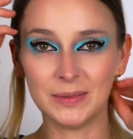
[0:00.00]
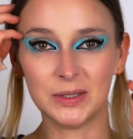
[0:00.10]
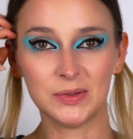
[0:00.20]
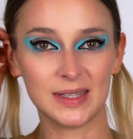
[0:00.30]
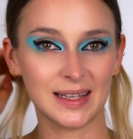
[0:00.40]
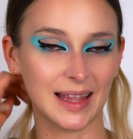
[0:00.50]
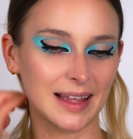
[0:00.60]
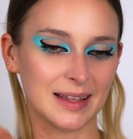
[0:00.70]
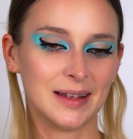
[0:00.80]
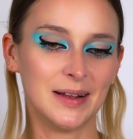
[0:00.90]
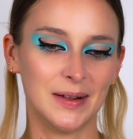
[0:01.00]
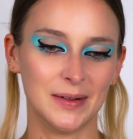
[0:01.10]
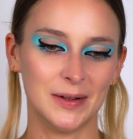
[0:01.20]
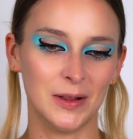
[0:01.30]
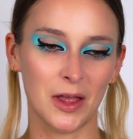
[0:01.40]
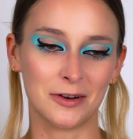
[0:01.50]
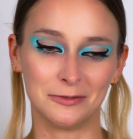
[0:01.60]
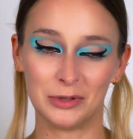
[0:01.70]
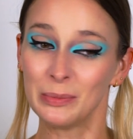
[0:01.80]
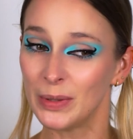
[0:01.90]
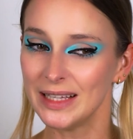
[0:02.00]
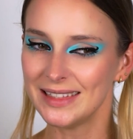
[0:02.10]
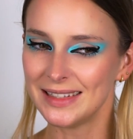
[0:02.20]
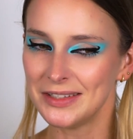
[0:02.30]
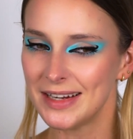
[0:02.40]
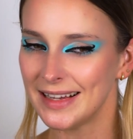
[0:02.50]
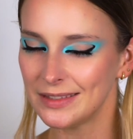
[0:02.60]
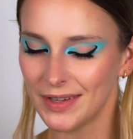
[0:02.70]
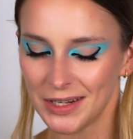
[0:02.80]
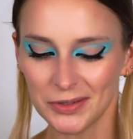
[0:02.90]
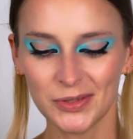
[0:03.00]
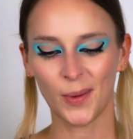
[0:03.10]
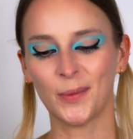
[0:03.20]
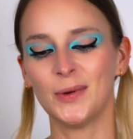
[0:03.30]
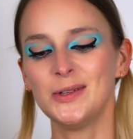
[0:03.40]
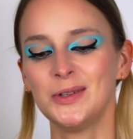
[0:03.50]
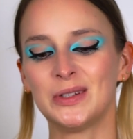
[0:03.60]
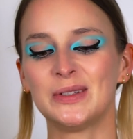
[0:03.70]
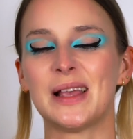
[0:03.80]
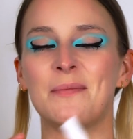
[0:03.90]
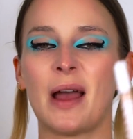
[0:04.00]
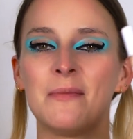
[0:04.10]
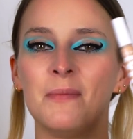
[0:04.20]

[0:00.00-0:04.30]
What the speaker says: been using like a lot of repeats in today's video. So I'm going to use my